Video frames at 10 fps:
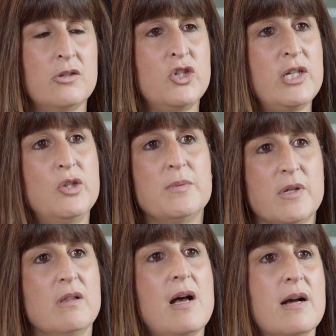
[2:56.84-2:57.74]
J-tubes
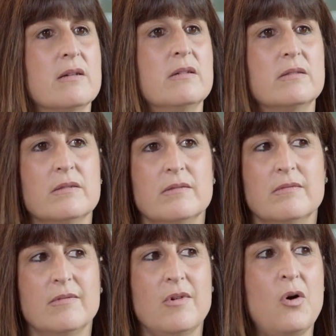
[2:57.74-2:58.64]
clog
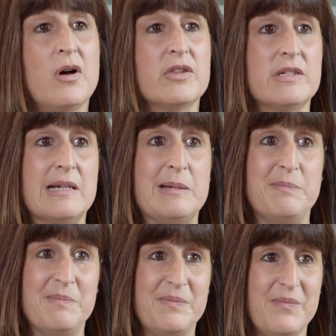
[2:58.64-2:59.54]
all the time.
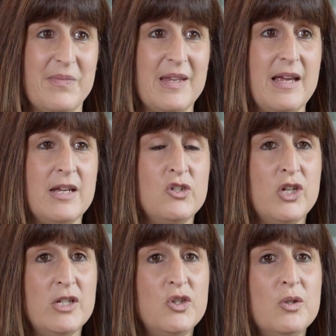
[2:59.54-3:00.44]
And
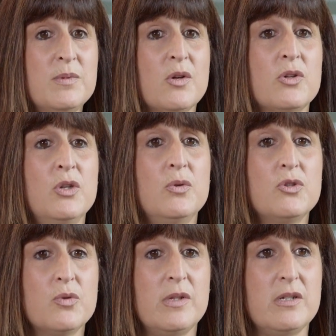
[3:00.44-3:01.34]
J-tubes are
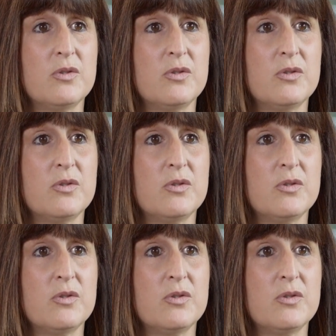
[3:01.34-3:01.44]
usually